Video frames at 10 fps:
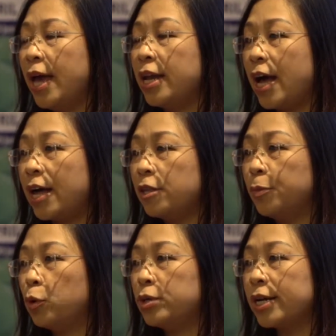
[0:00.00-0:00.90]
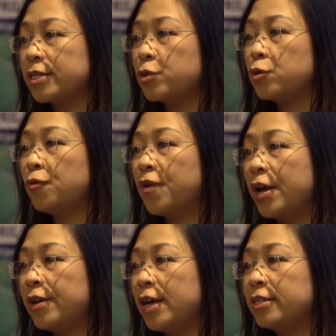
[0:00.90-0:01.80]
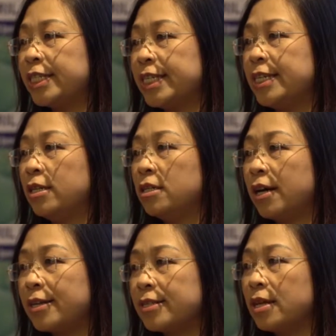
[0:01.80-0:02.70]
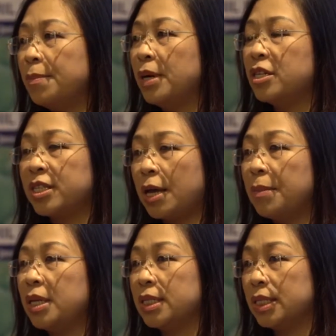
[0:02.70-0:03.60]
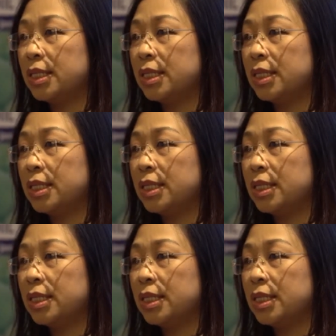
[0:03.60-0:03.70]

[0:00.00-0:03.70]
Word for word: and other products to variety customer segment.